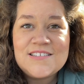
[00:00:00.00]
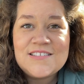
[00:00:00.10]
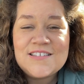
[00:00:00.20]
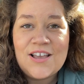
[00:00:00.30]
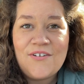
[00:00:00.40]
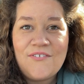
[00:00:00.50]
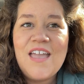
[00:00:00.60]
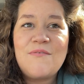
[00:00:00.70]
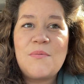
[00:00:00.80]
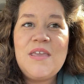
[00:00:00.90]
So
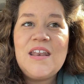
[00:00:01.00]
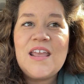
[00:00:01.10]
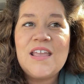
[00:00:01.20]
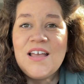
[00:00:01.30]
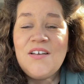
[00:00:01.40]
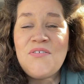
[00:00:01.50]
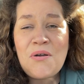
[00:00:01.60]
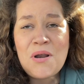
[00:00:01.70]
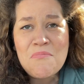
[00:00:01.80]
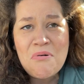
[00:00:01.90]
I have a meeting, a
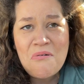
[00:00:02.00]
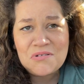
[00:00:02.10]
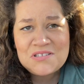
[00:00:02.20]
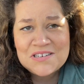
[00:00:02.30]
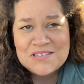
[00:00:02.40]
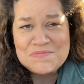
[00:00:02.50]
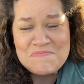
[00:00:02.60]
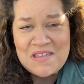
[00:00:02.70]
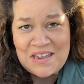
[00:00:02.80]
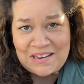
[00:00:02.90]
very important
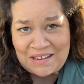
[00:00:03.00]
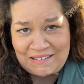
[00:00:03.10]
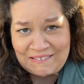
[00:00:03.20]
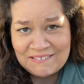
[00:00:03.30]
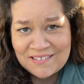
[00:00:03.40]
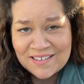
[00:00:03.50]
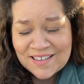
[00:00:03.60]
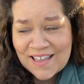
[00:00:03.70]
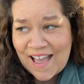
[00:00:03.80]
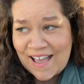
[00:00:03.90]
meeting
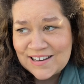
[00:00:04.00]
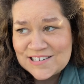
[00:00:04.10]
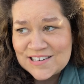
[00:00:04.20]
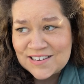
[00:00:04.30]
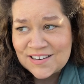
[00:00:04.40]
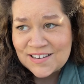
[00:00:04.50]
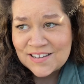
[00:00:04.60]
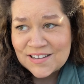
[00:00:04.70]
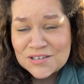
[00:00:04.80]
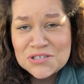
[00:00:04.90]
at
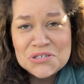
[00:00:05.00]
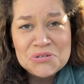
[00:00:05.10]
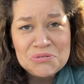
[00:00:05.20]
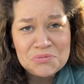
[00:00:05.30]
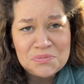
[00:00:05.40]
2